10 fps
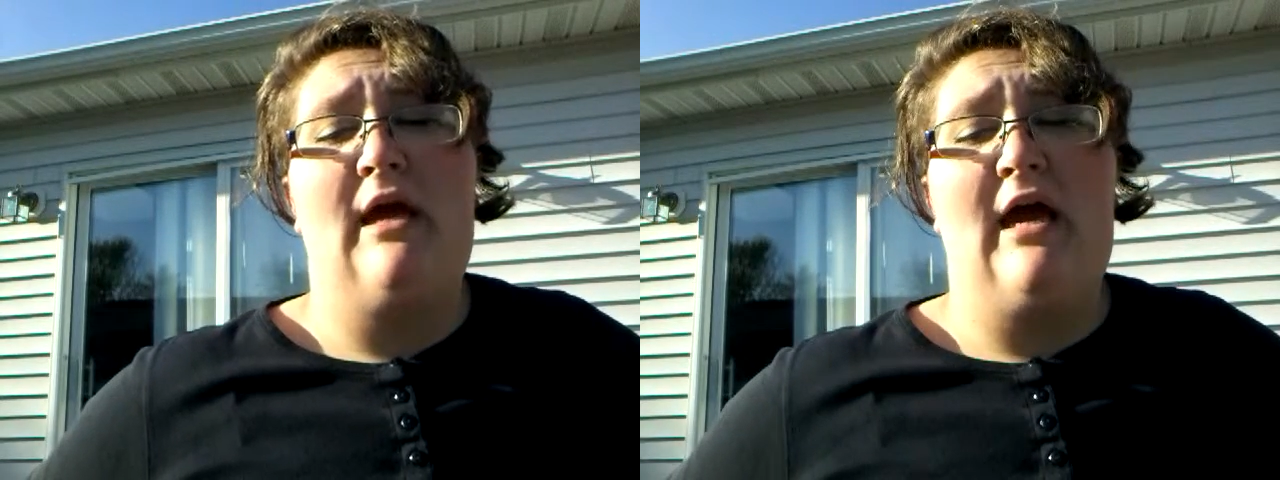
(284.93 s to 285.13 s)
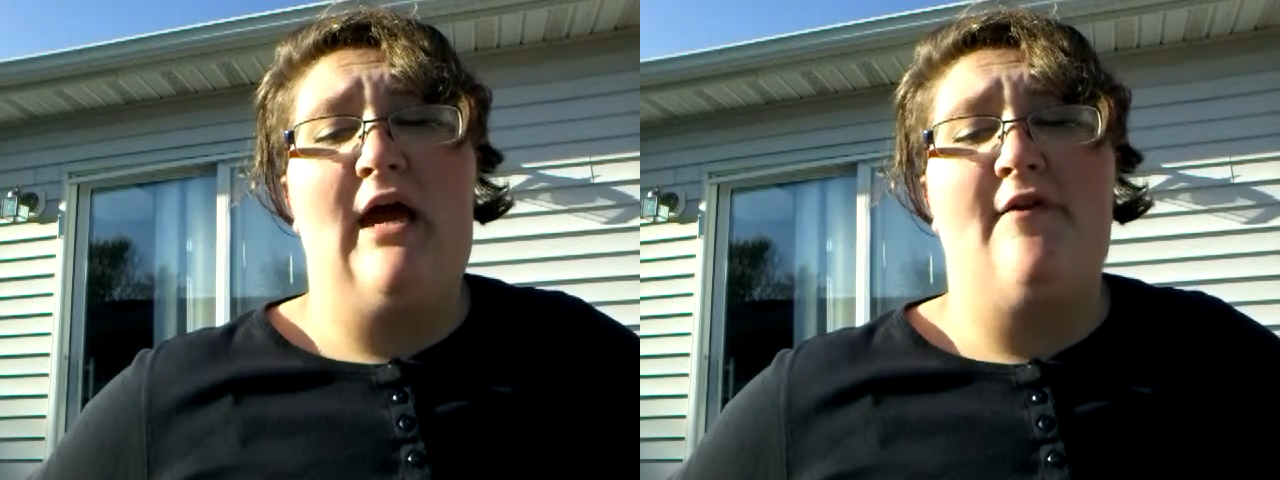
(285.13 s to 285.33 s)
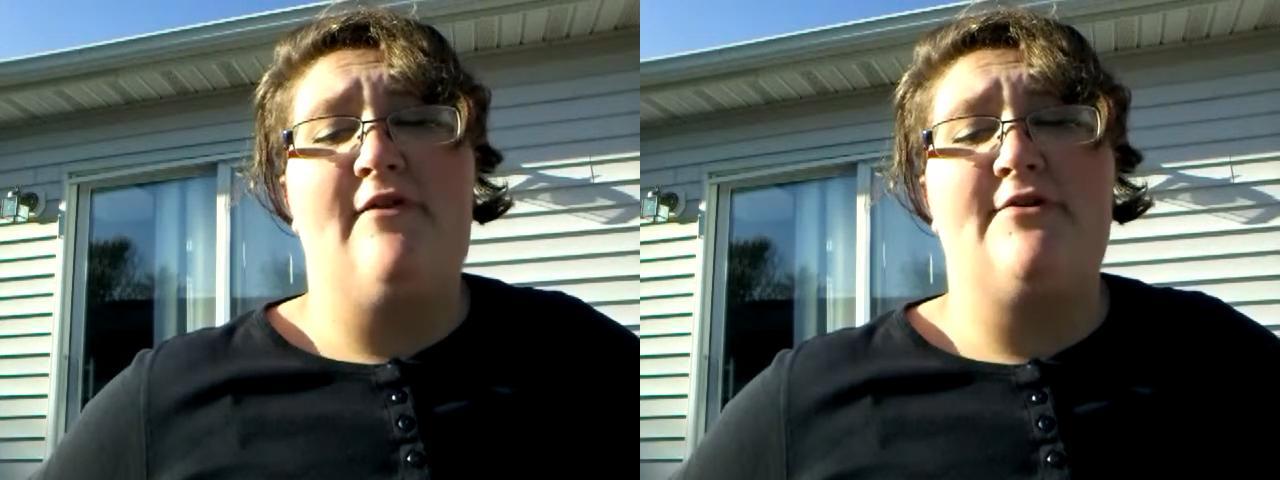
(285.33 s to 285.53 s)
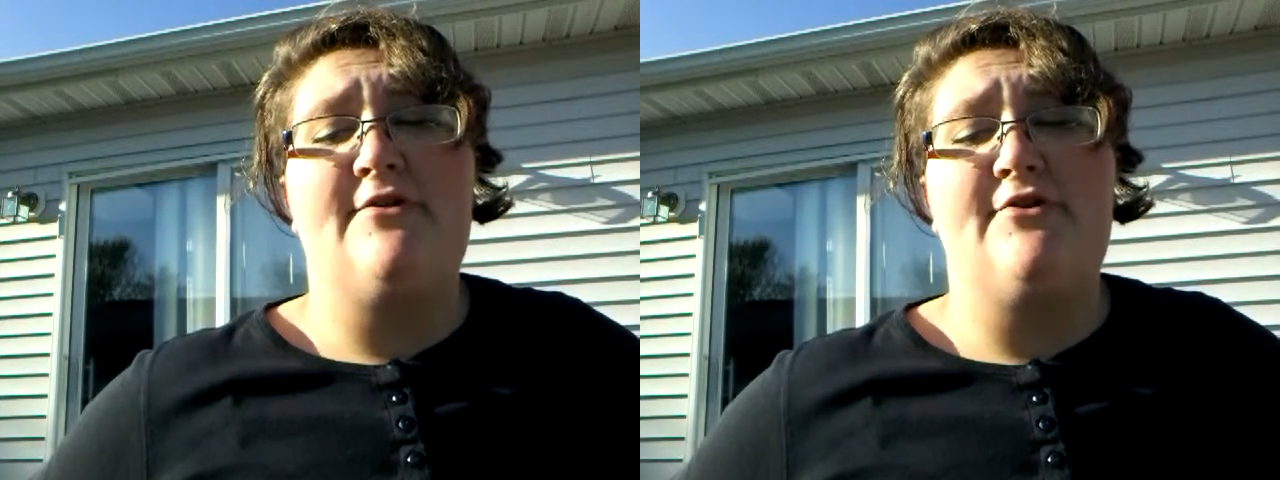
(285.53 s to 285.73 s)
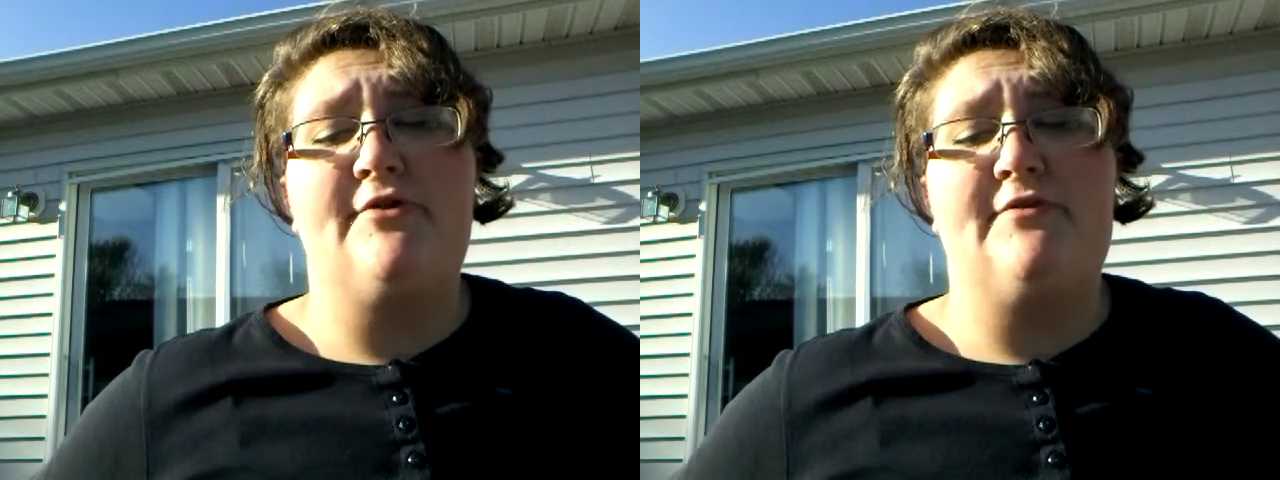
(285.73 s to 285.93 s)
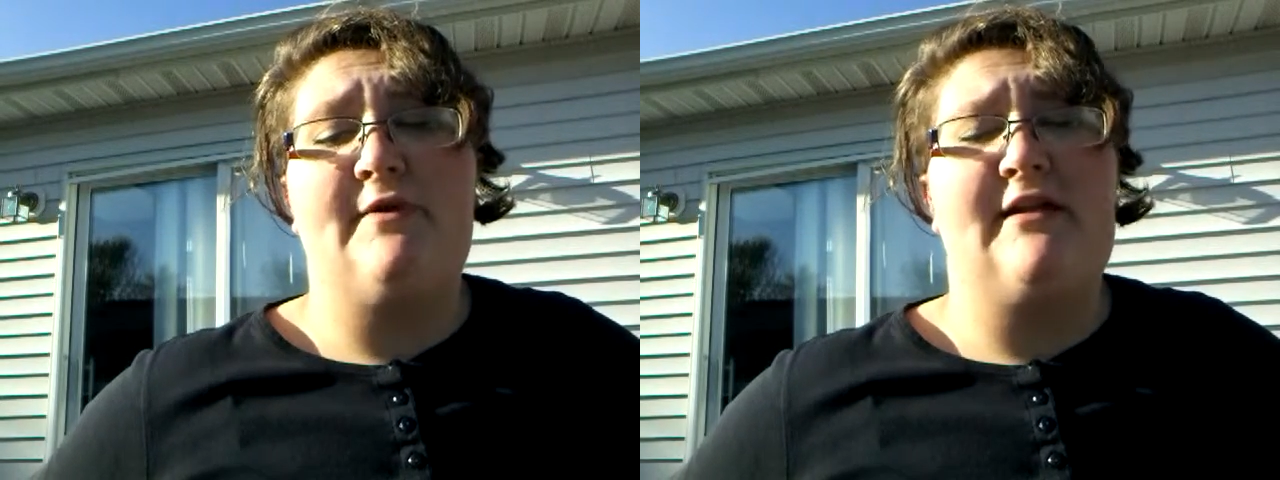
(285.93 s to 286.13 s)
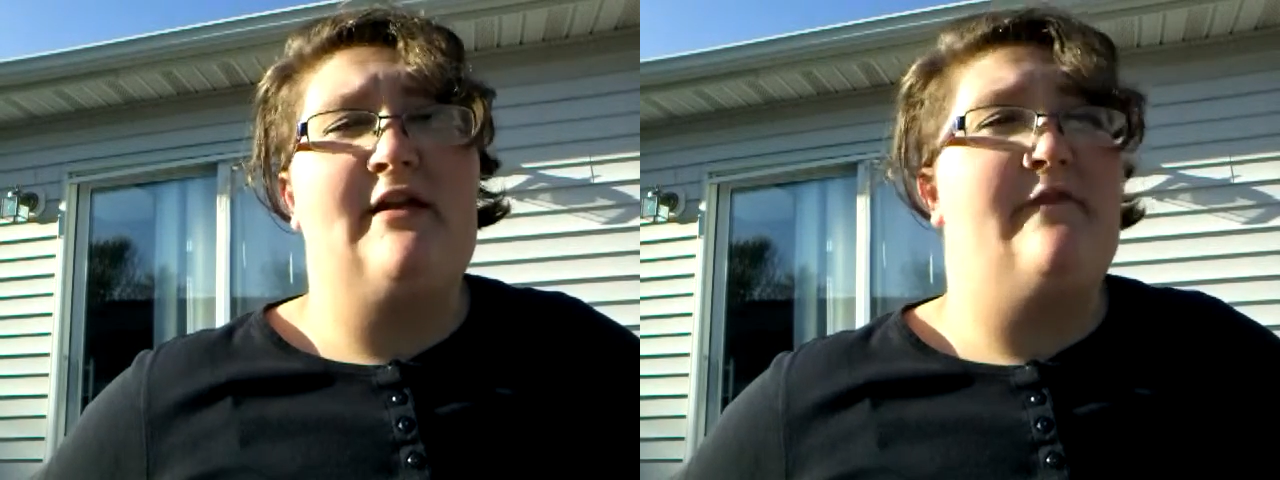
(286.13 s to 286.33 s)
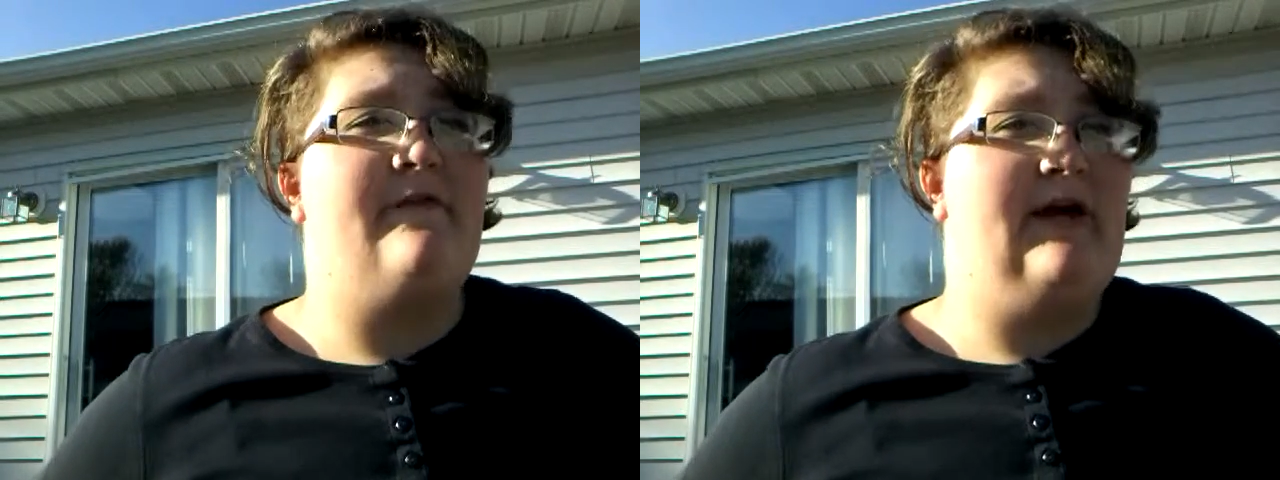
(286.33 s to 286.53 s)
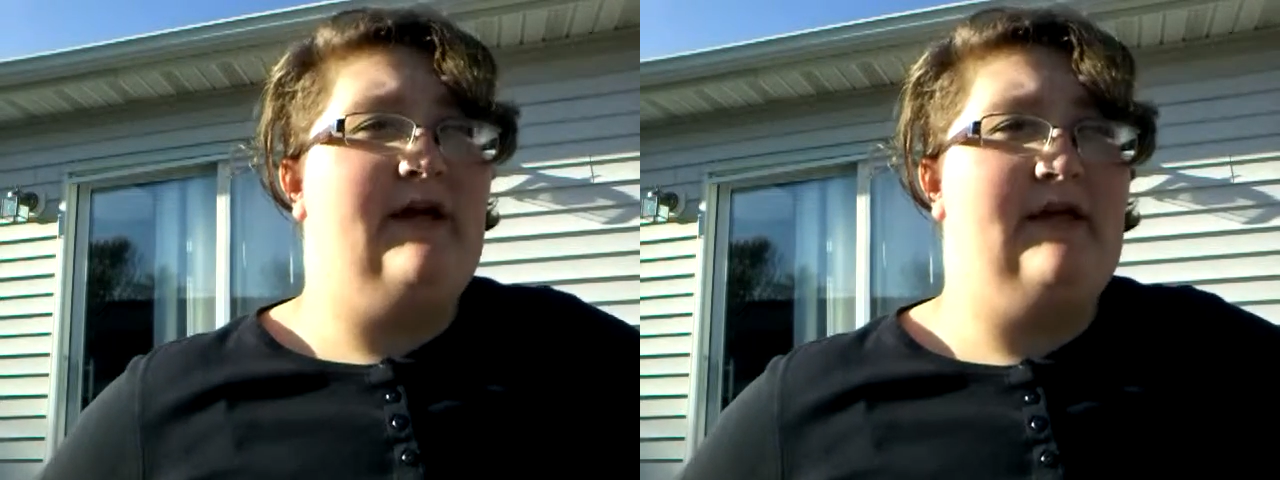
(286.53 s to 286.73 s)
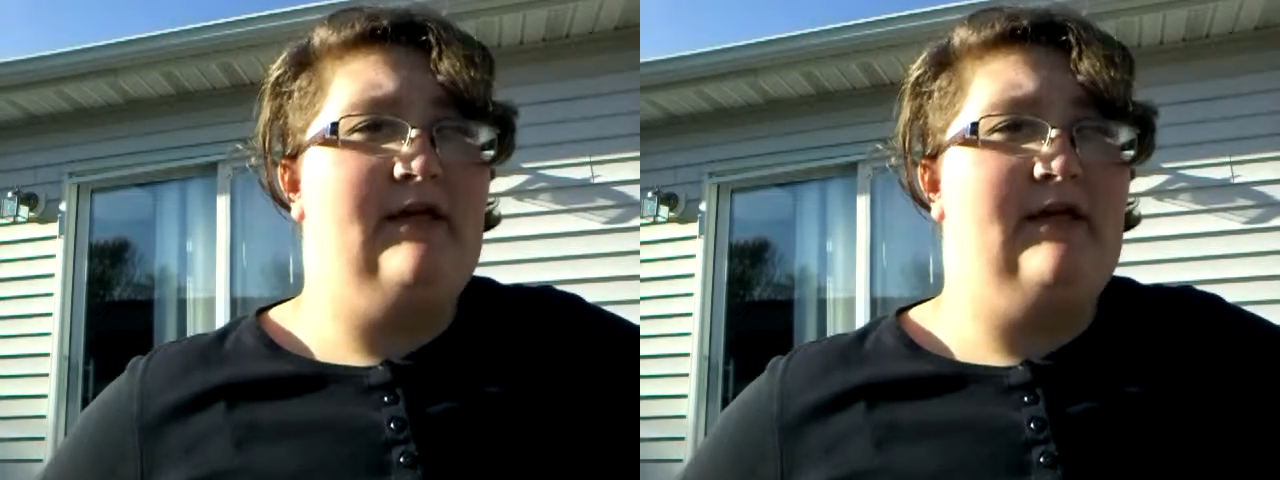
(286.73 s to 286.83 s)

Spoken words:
have the surgery to identify